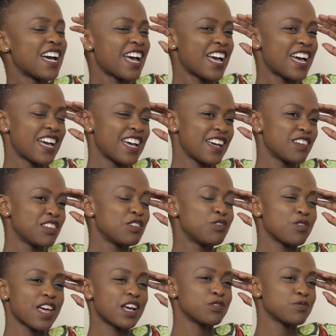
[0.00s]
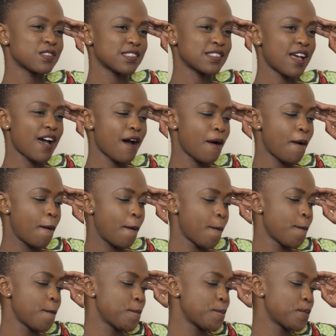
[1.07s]
you know, that was
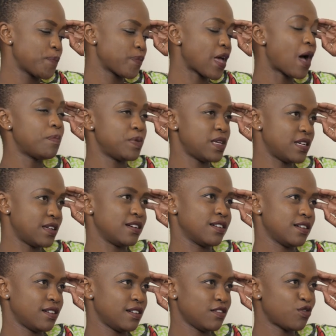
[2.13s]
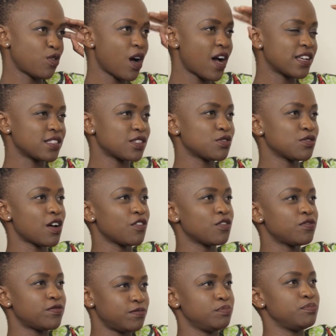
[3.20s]
now a peak for us to now
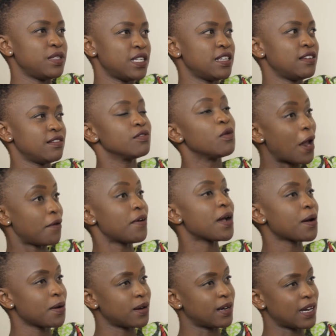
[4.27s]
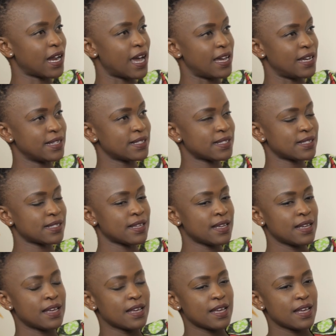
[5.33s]
be well recognized.
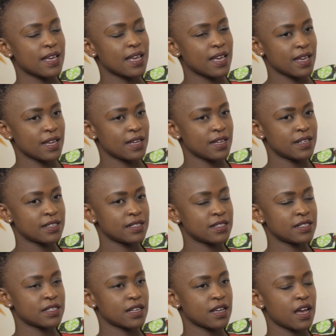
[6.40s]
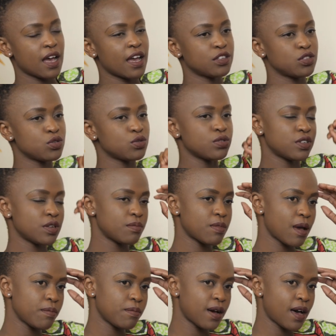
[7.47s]
And I do
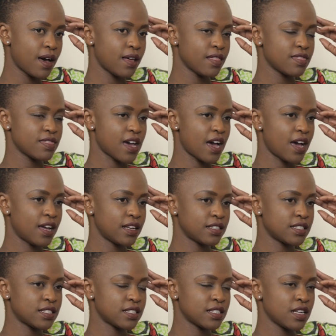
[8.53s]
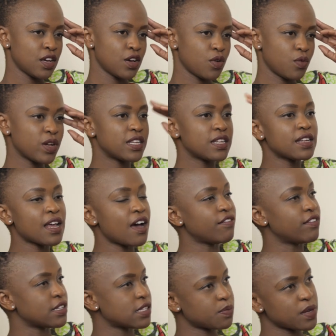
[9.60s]
remember that we didn't have
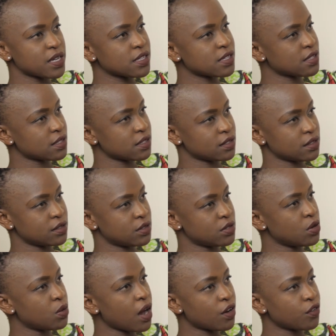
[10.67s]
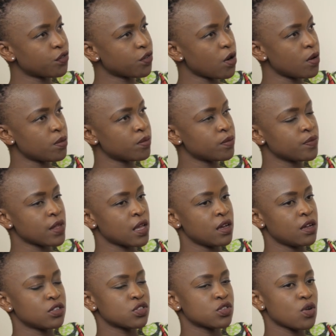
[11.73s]
a space to work from.
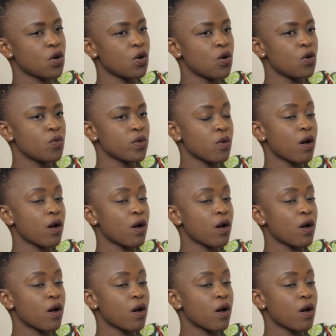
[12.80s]
So we